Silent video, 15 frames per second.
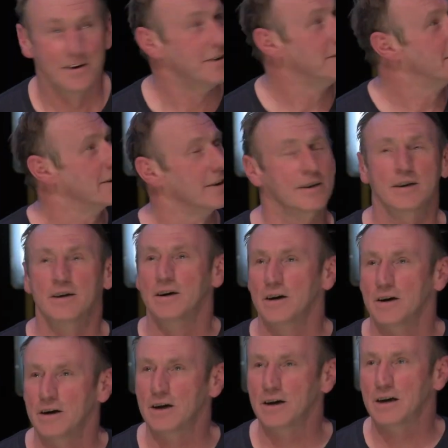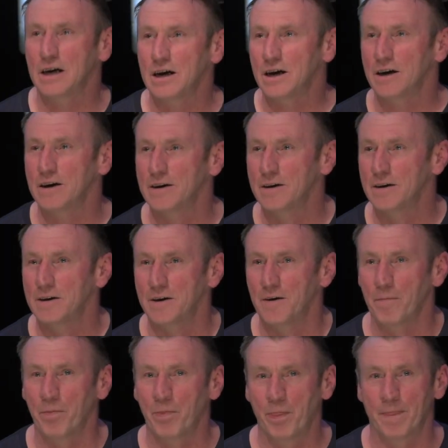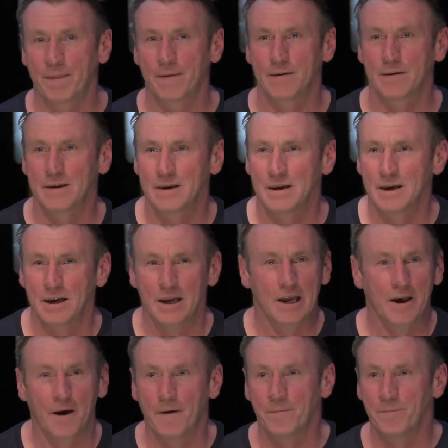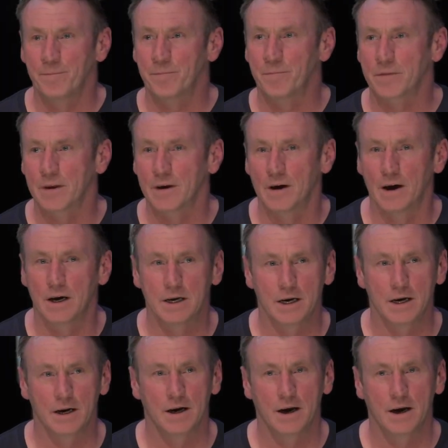or pulls them, entices them into different ways of